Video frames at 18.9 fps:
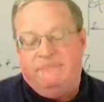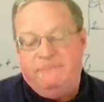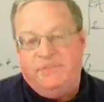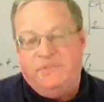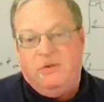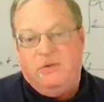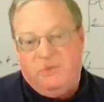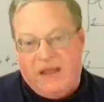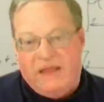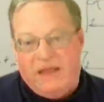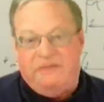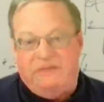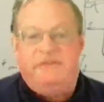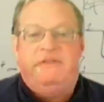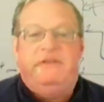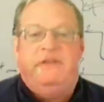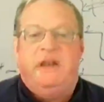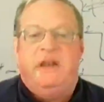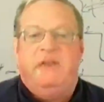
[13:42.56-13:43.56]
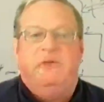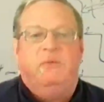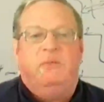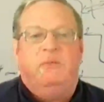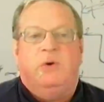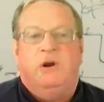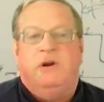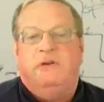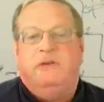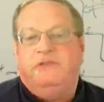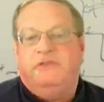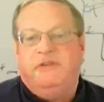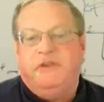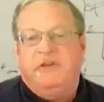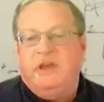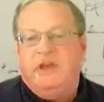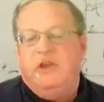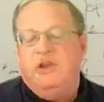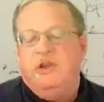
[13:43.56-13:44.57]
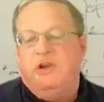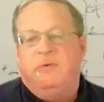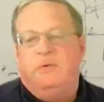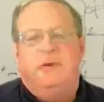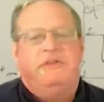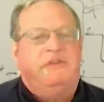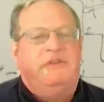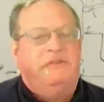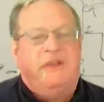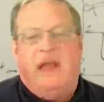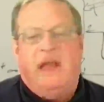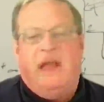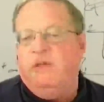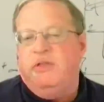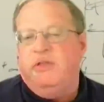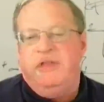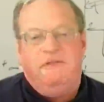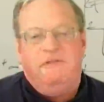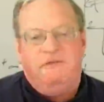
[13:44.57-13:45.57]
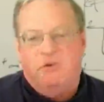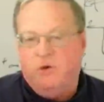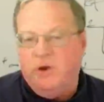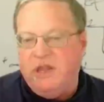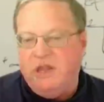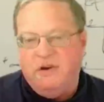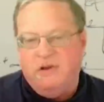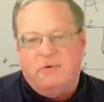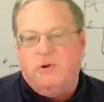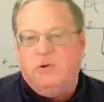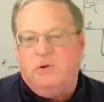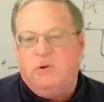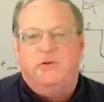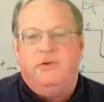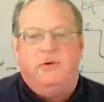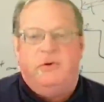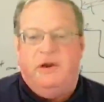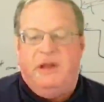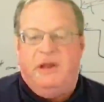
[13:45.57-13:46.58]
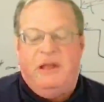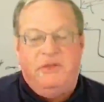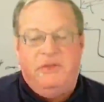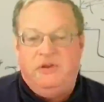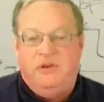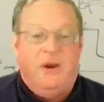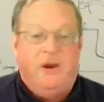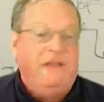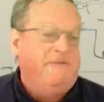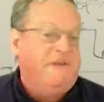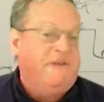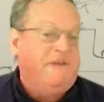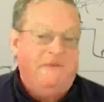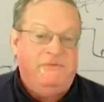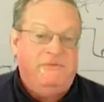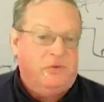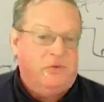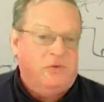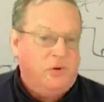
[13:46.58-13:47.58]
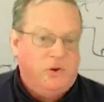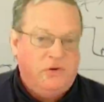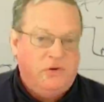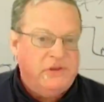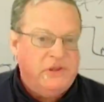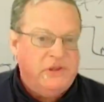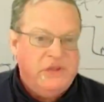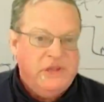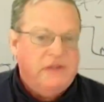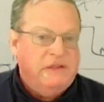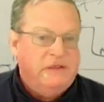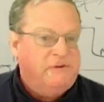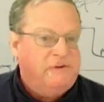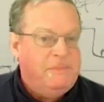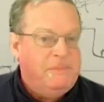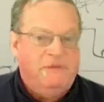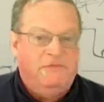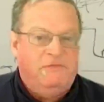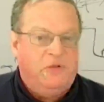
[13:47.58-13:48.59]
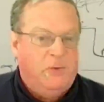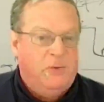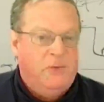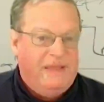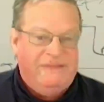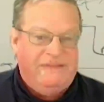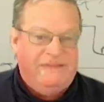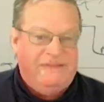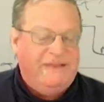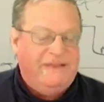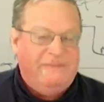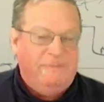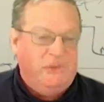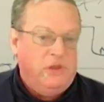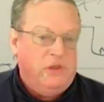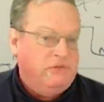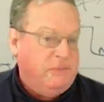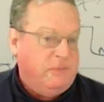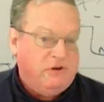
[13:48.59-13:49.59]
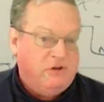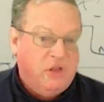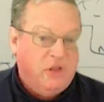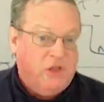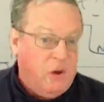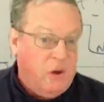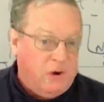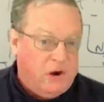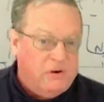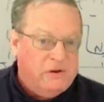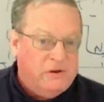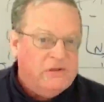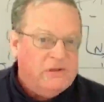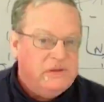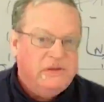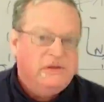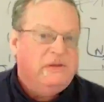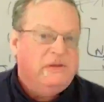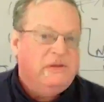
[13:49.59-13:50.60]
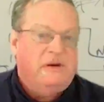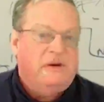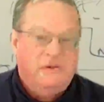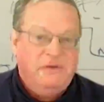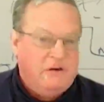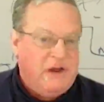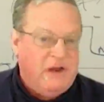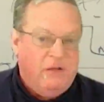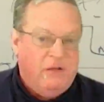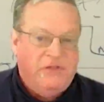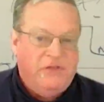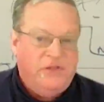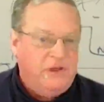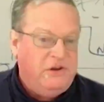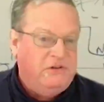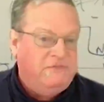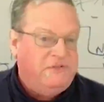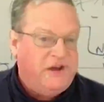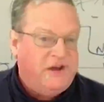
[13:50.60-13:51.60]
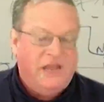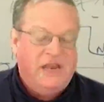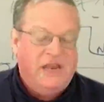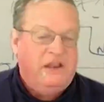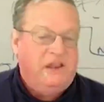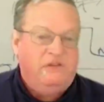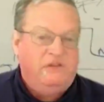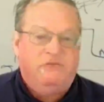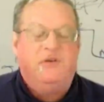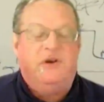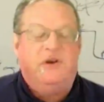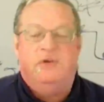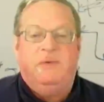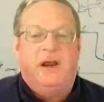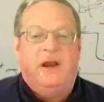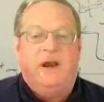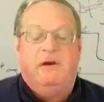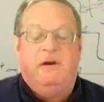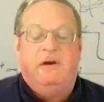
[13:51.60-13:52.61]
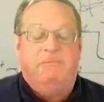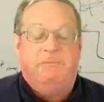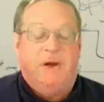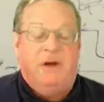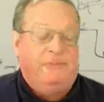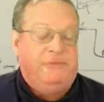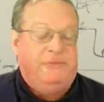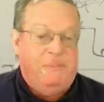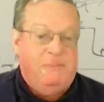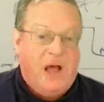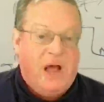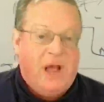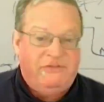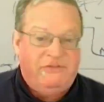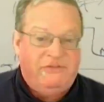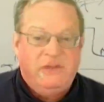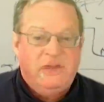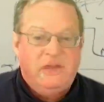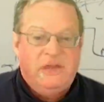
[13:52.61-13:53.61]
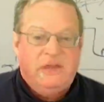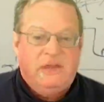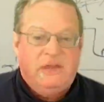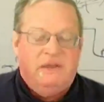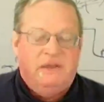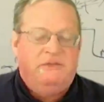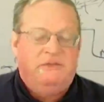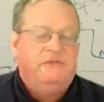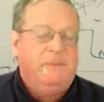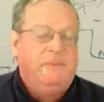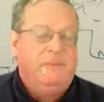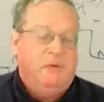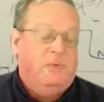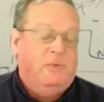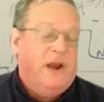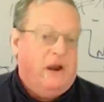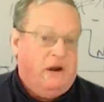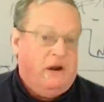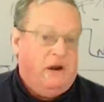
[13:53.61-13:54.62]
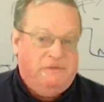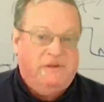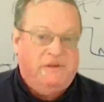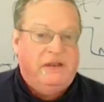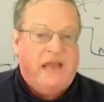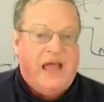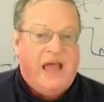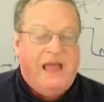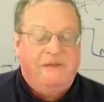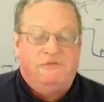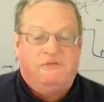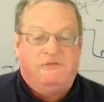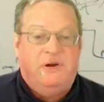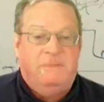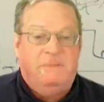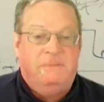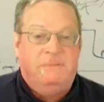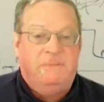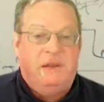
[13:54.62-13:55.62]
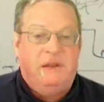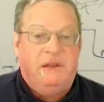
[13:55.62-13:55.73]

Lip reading: the risks. In other words, your risk as a healthy 40-year-old or a healthy 25-year-old from influenza is much lower. You're healthy, you're fine, and it's very rare, perhaps impossible, extremely rare to die from